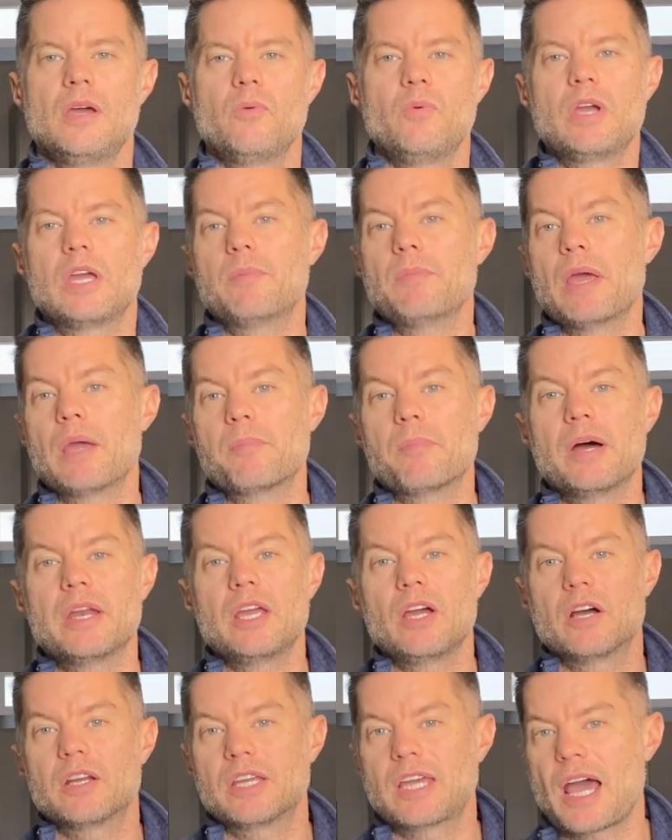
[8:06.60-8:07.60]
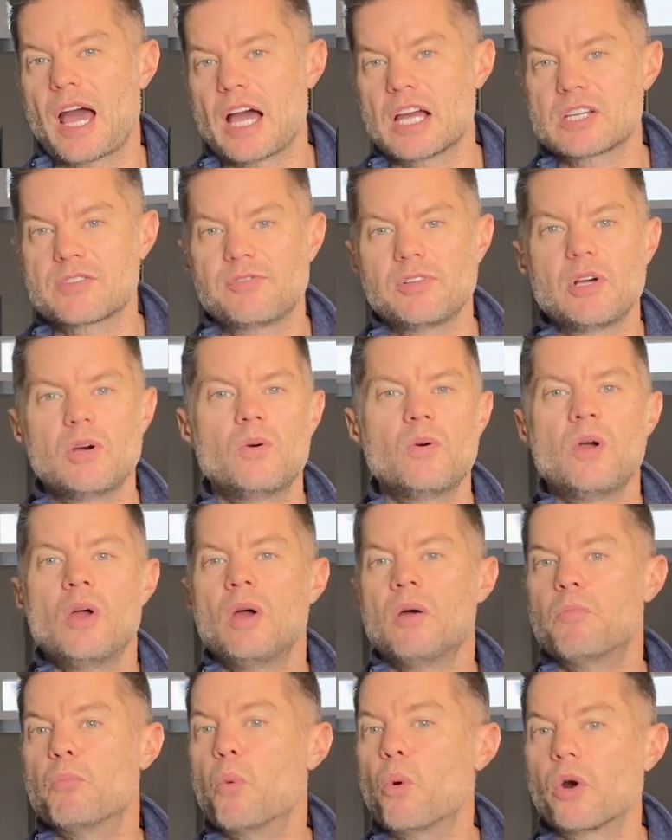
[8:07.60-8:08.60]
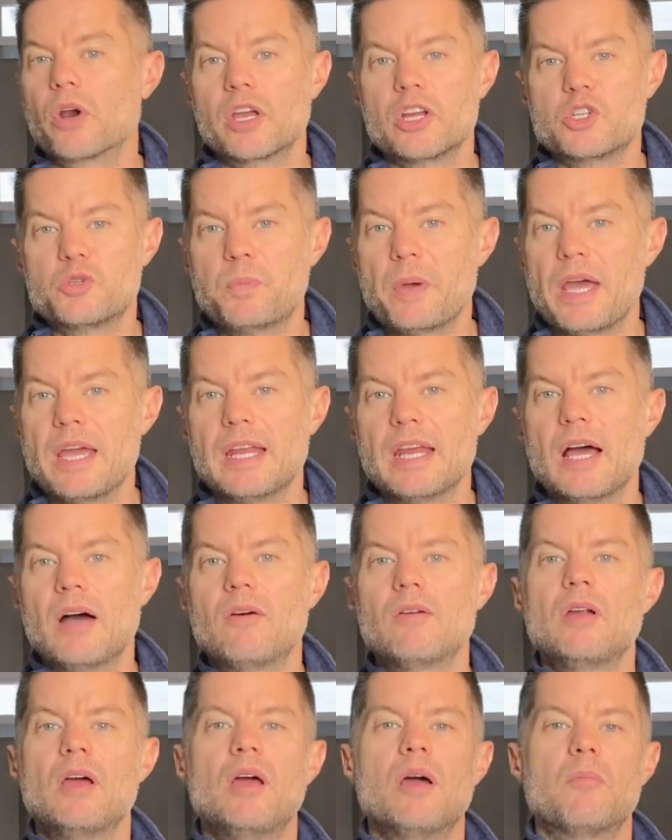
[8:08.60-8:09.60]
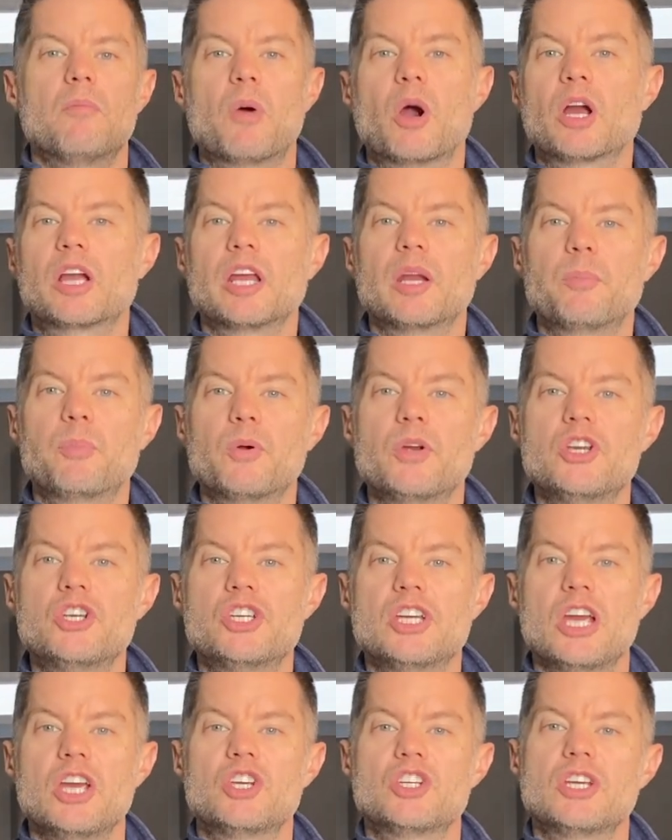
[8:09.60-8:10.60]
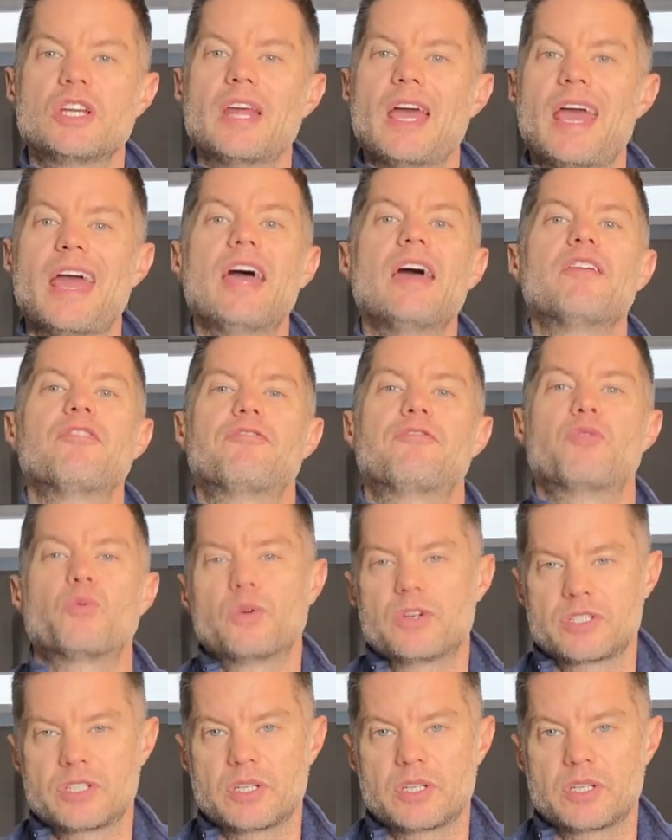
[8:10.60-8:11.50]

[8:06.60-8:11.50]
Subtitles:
We can make money on cash flow, mortgage paydown, market appreciation, and forced